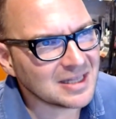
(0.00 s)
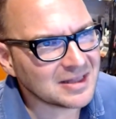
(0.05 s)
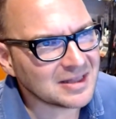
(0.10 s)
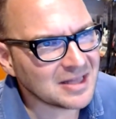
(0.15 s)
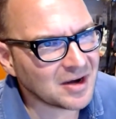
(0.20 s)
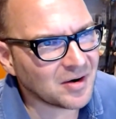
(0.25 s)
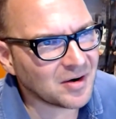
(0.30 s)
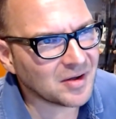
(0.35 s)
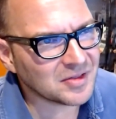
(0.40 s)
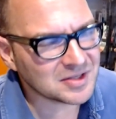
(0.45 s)
that
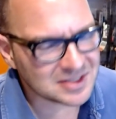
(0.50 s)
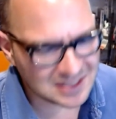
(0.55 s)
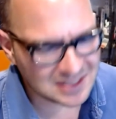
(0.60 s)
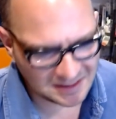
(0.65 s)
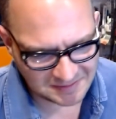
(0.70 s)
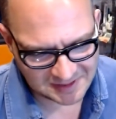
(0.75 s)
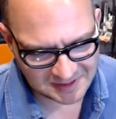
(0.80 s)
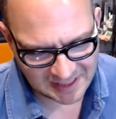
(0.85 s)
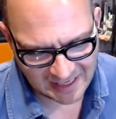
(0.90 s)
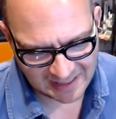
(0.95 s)
they're on the
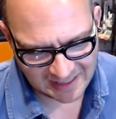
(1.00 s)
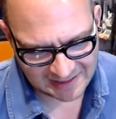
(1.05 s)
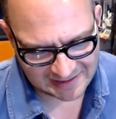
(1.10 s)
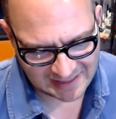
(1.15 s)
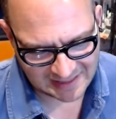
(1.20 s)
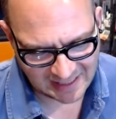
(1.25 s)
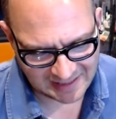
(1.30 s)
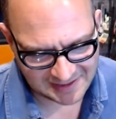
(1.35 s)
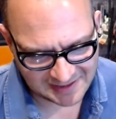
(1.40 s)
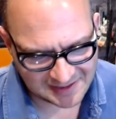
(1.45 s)
same side
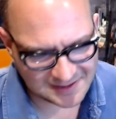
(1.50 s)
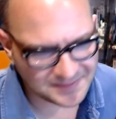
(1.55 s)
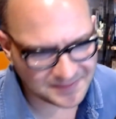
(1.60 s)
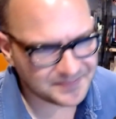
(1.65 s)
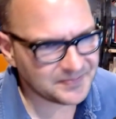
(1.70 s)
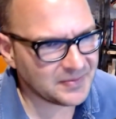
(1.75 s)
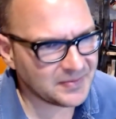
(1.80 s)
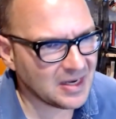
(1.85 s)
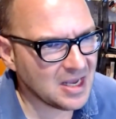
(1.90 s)
as us.